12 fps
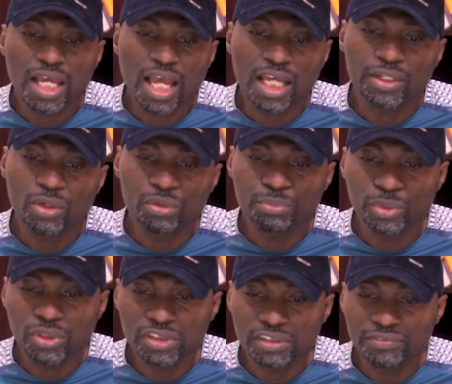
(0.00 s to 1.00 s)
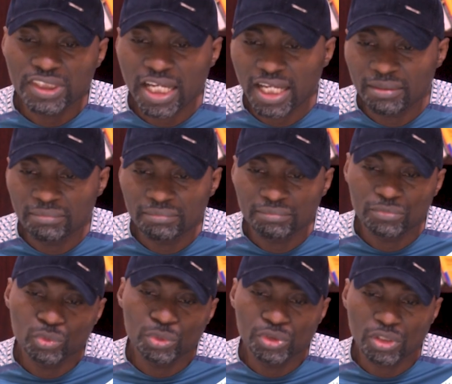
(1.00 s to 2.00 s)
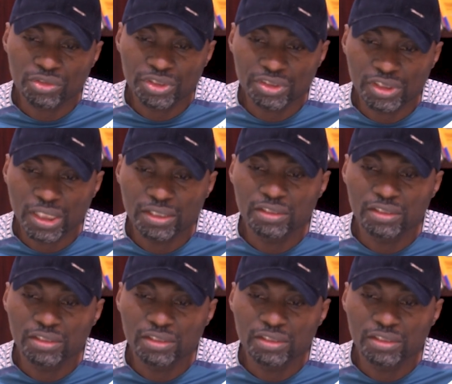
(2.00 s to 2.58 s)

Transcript: and non-productive time root causes.